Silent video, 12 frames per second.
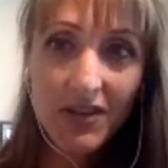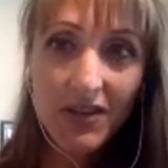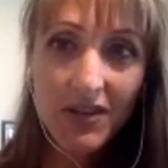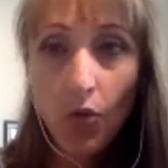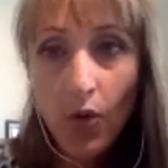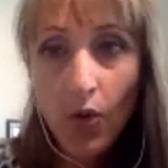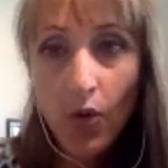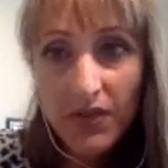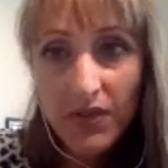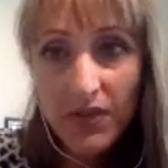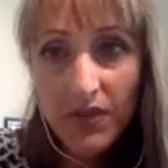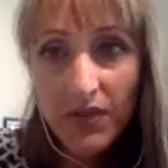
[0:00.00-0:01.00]
or the
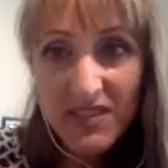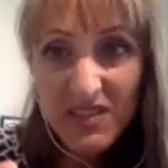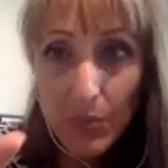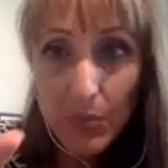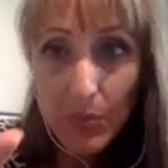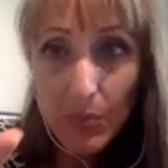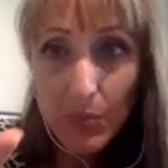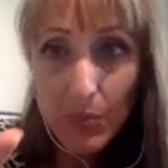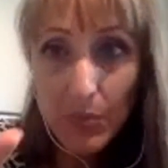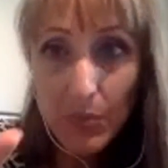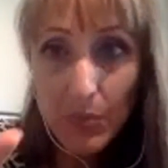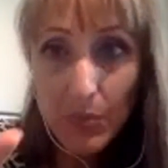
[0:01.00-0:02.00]
spaces
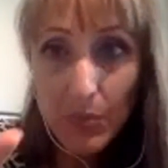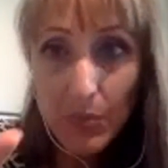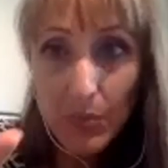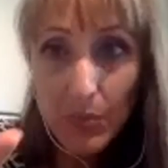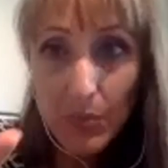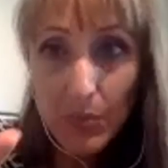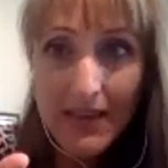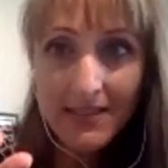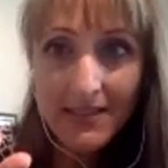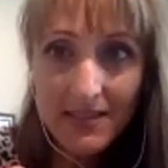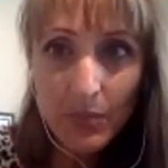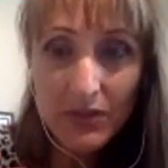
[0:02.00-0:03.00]
between
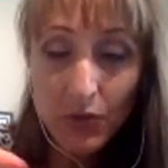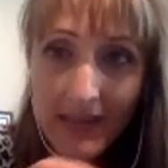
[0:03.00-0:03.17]
sensations,